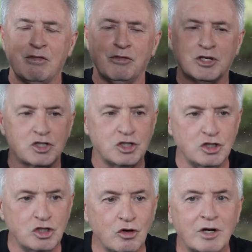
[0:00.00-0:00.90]
This
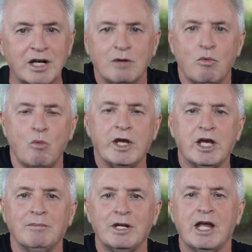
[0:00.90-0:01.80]
unity, when we
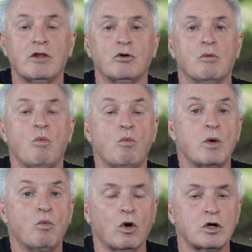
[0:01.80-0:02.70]
come together and when
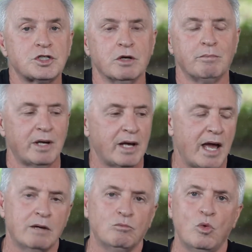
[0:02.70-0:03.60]
we worship
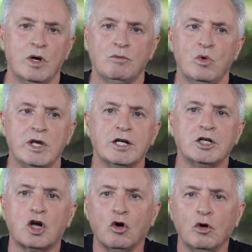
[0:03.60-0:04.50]
and when we
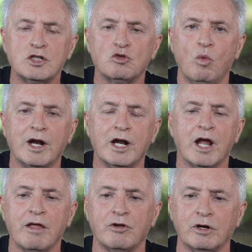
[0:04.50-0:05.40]
encourage one
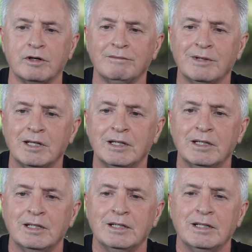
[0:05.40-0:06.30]
another,
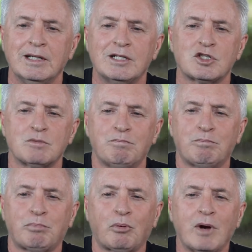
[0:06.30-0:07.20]
it's
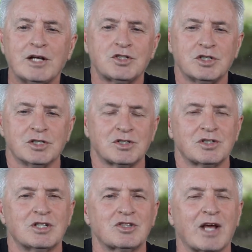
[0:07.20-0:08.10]

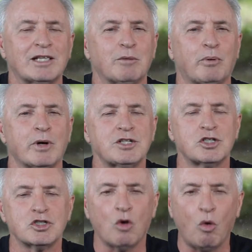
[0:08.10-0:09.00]
precious. It's like the
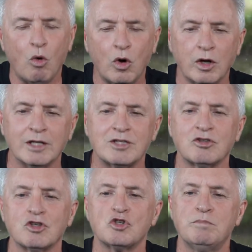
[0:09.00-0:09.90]
precious oil.
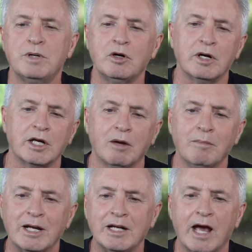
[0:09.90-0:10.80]
It's the Spirit
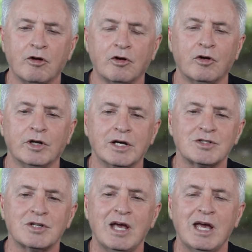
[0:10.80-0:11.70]
coming down on
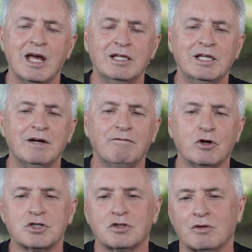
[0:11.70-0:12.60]
us. And then in
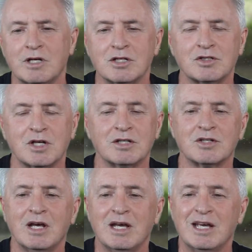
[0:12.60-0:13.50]
verse three, it
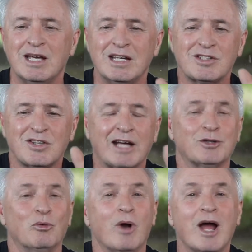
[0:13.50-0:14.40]
says, it's like
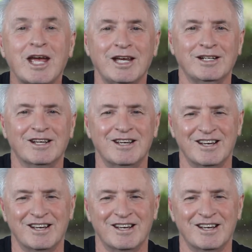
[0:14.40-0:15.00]
the rain.